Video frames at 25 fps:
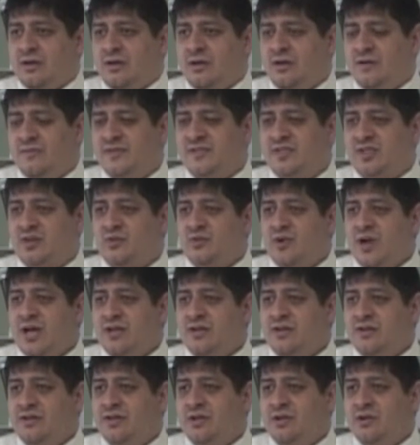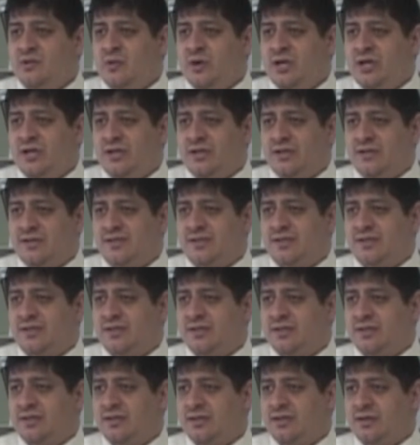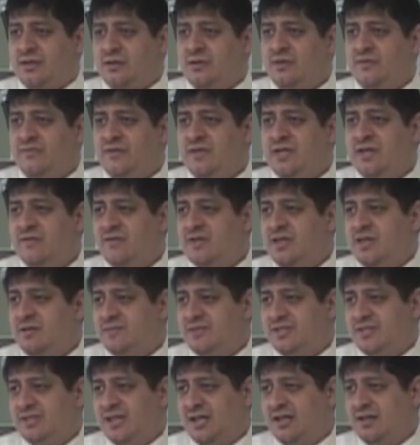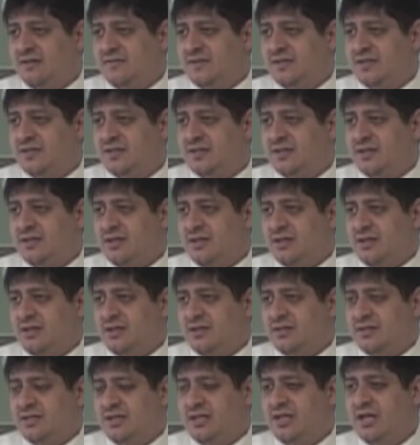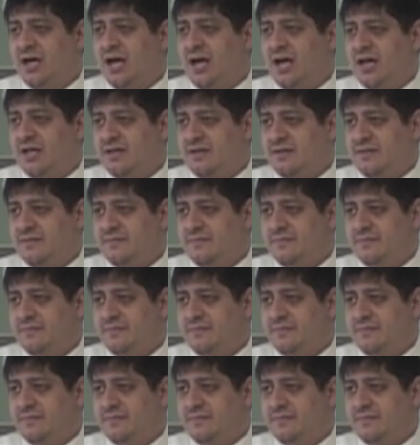who have surrendered their wills, who have given themselves to God.